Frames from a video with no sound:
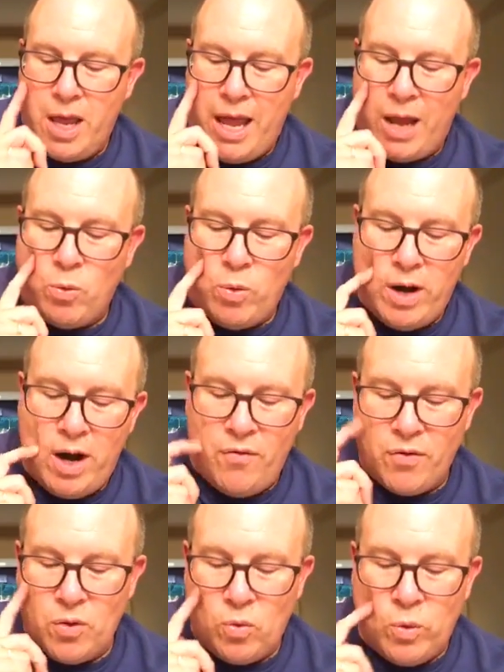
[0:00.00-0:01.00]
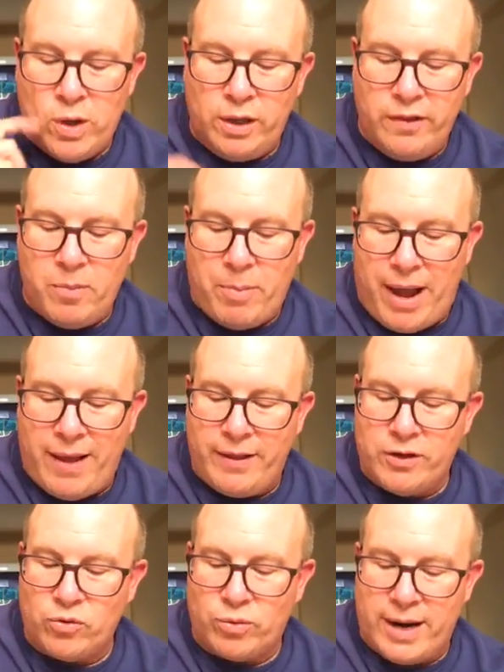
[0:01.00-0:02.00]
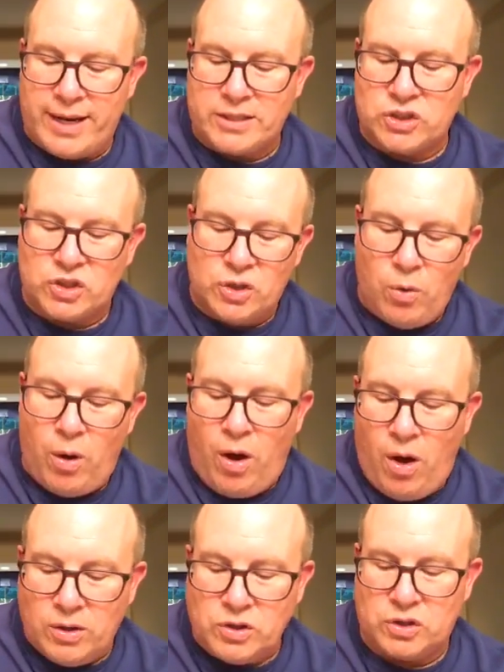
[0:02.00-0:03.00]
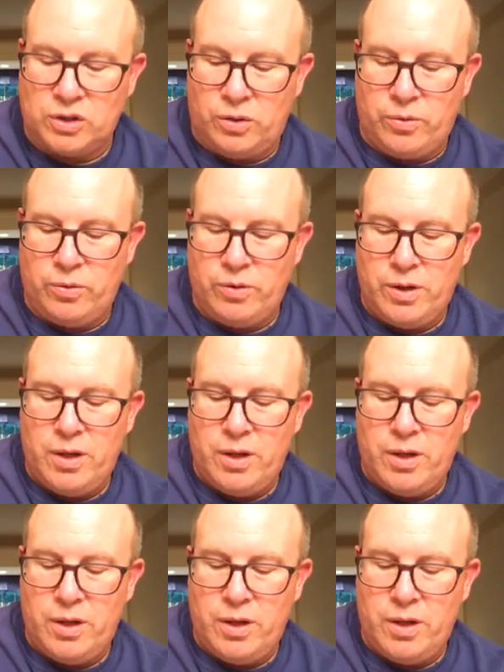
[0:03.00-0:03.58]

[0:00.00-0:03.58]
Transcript: And wherever the will of the pilot directs, so also